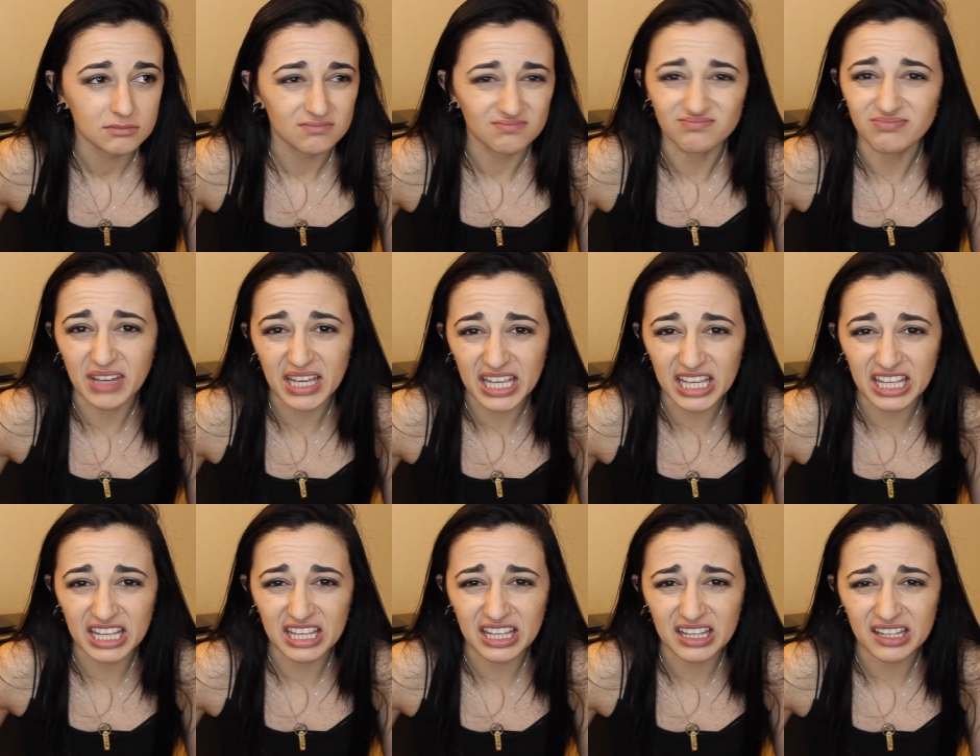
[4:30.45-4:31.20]

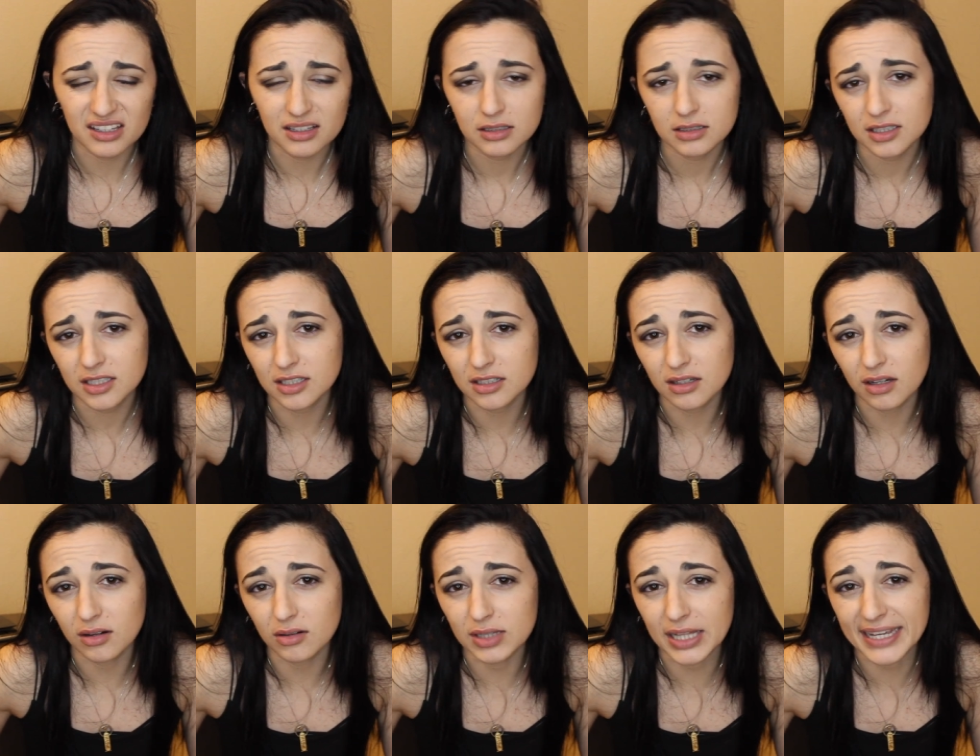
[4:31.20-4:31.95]
meh, you
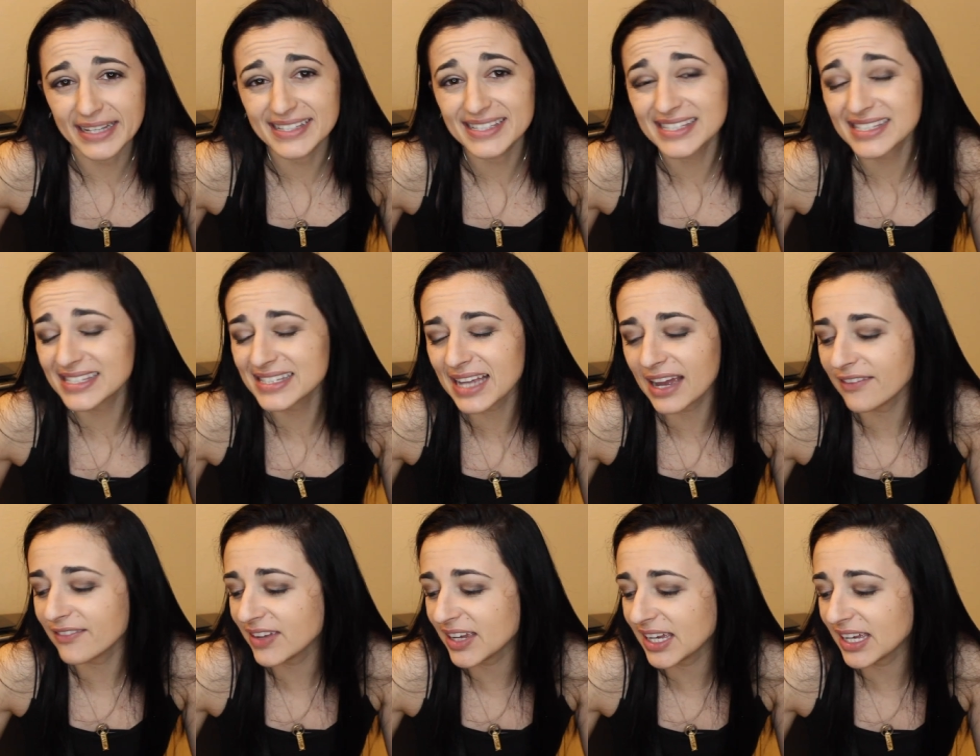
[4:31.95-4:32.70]
know, like
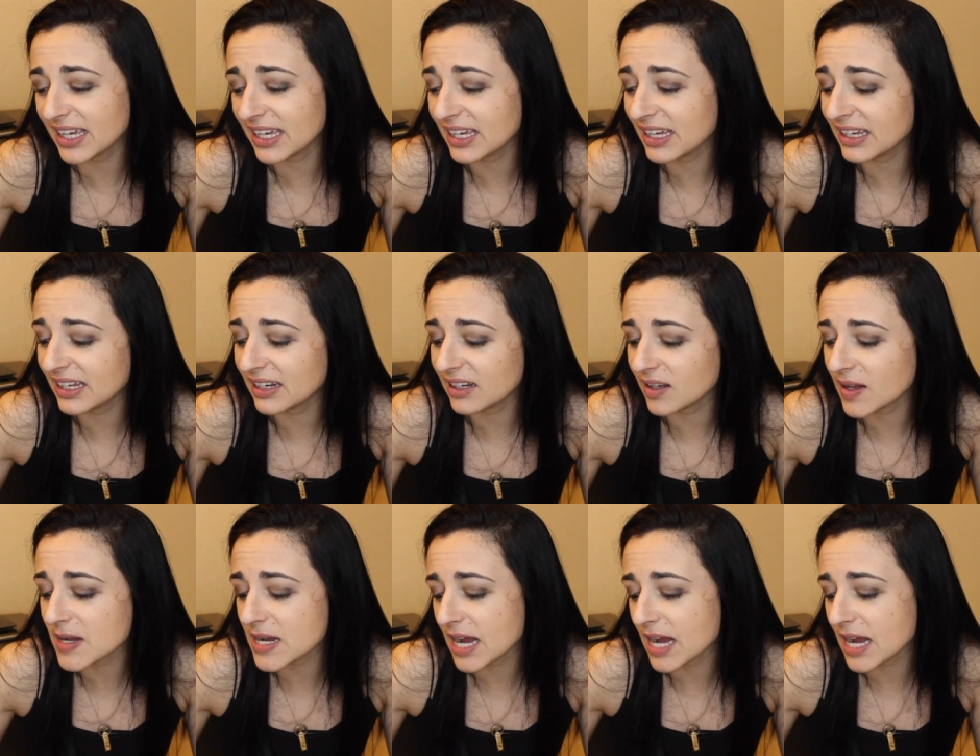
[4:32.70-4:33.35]
7.